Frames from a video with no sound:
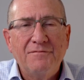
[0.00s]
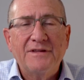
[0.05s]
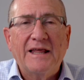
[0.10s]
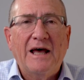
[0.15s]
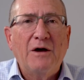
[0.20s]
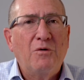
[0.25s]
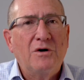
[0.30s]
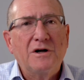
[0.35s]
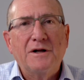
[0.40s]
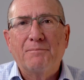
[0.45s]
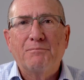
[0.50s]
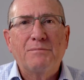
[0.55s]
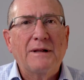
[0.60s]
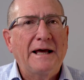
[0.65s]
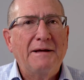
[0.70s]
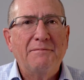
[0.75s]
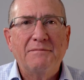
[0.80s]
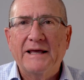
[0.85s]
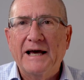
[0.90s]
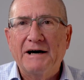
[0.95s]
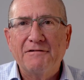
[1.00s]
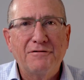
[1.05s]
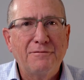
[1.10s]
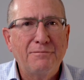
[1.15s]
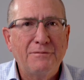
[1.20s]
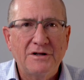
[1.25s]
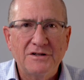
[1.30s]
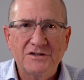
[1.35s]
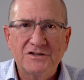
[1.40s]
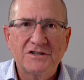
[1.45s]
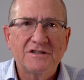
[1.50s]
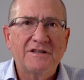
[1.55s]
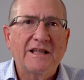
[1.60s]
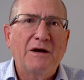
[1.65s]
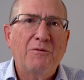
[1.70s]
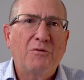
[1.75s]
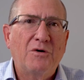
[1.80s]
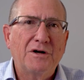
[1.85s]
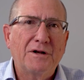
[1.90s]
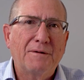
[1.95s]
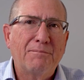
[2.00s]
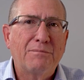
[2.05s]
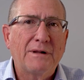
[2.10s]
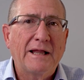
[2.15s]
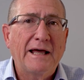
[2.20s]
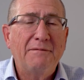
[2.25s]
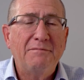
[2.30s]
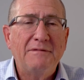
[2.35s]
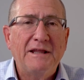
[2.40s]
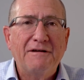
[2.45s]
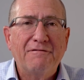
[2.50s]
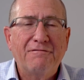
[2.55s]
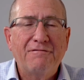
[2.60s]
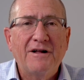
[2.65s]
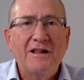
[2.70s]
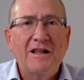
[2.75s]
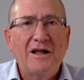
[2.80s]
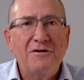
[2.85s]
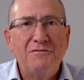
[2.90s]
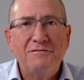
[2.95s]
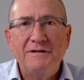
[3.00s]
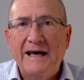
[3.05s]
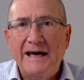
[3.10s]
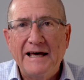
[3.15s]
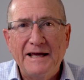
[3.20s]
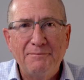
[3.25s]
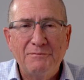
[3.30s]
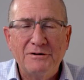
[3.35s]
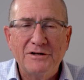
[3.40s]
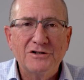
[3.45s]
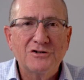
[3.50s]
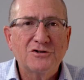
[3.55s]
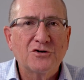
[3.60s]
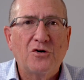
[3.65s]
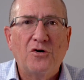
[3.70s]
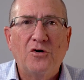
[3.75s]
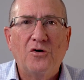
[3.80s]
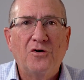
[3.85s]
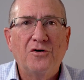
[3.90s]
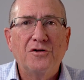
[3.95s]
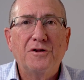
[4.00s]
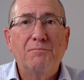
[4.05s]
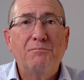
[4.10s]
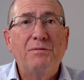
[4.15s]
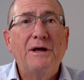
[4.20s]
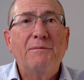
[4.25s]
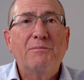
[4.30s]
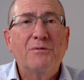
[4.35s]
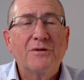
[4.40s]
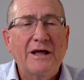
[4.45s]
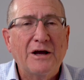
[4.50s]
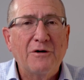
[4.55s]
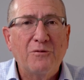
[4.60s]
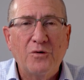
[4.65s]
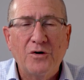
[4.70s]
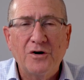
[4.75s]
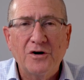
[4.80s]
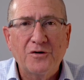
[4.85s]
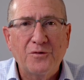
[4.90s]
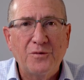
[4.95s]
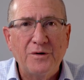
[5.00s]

They want to blame governments, they want to blame their fellow neighbors or the people they work